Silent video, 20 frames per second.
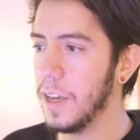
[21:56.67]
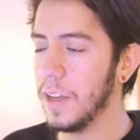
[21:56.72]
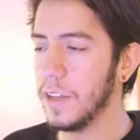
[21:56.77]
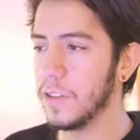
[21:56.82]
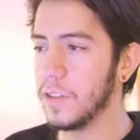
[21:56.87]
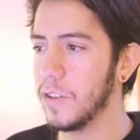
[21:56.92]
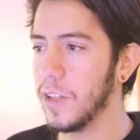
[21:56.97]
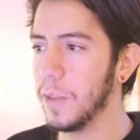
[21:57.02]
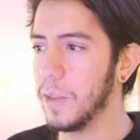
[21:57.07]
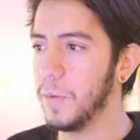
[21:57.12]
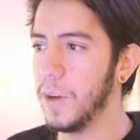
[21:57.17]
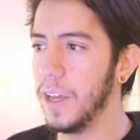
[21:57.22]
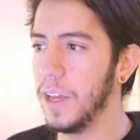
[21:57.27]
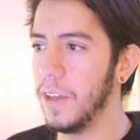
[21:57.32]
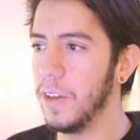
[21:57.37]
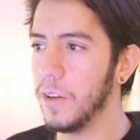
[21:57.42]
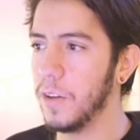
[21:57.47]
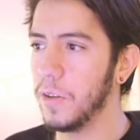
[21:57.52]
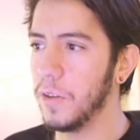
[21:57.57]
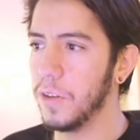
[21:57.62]
So that way
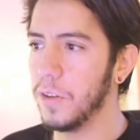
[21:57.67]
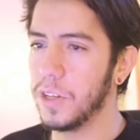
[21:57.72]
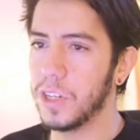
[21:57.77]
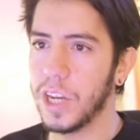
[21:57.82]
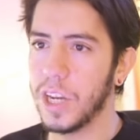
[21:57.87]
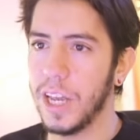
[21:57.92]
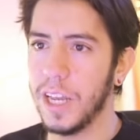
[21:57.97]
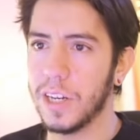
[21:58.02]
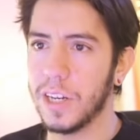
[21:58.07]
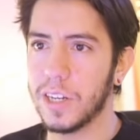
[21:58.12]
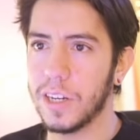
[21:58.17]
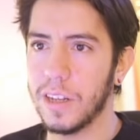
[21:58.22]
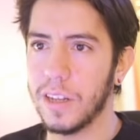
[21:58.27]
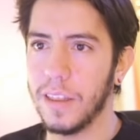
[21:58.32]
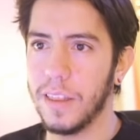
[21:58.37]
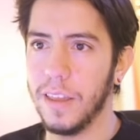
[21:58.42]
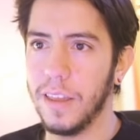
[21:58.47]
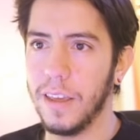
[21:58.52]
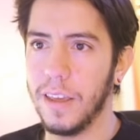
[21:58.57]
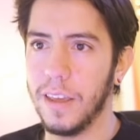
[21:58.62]
you could change
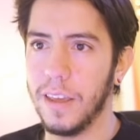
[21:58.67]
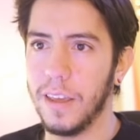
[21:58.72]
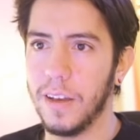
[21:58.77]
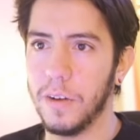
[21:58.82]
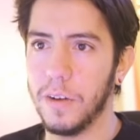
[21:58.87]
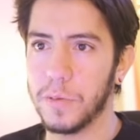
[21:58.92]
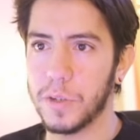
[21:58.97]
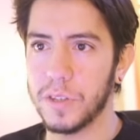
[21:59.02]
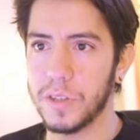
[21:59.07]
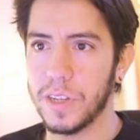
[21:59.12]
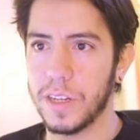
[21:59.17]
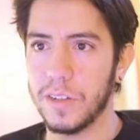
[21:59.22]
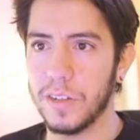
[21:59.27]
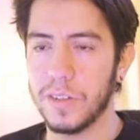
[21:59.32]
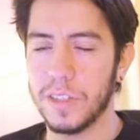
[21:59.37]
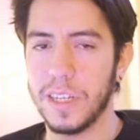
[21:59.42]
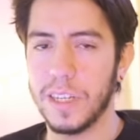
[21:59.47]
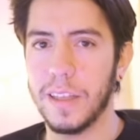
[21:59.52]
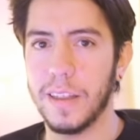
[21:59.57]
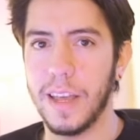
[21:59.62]
the options that you
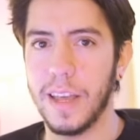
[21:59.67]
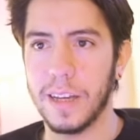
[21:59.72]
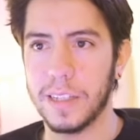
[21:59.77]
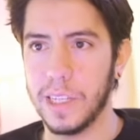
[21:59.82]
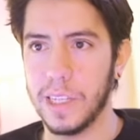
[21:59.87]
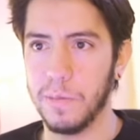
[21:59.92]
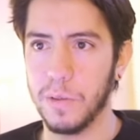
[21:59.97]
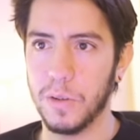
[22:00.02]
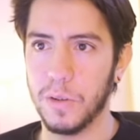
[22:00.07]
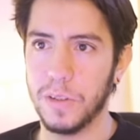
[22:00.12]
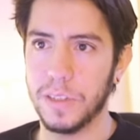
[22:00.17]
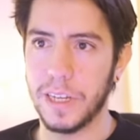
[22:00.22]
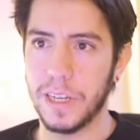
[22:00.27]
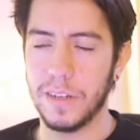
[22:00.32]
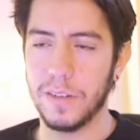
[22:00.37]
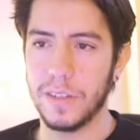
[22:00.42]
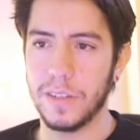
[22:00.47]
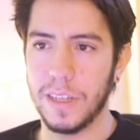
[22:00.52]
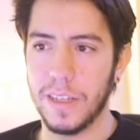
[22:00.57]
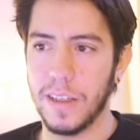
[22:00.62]
see, the active tools that
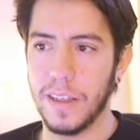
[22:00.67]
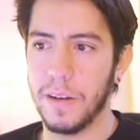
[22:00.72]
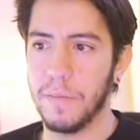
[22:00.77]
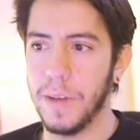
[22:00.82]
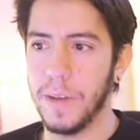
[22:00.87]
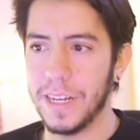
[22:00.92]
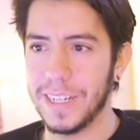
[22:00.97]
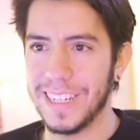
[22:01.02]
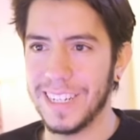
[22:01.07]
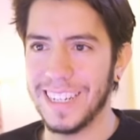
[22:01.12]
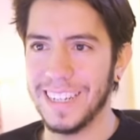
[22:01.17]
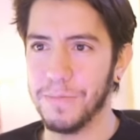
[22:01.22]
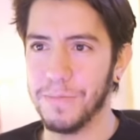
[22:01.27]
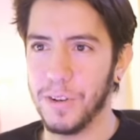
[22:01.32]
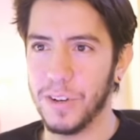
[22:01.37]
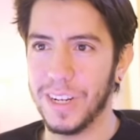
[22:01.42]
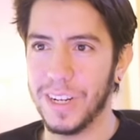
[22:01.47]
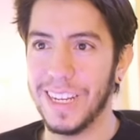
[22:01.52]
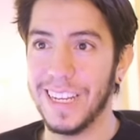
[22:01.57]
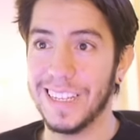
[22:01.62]
you see there much
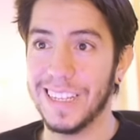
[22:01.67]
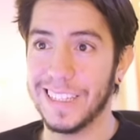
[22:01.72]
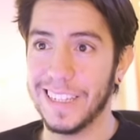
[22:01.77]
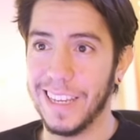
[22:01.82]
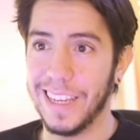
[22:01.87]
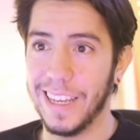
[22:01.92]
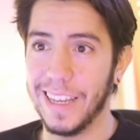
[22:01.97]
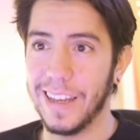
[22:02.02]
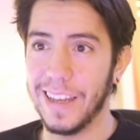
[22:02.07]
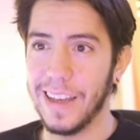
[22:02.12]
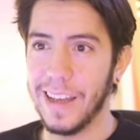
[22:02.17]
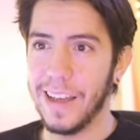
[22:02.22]
more easily.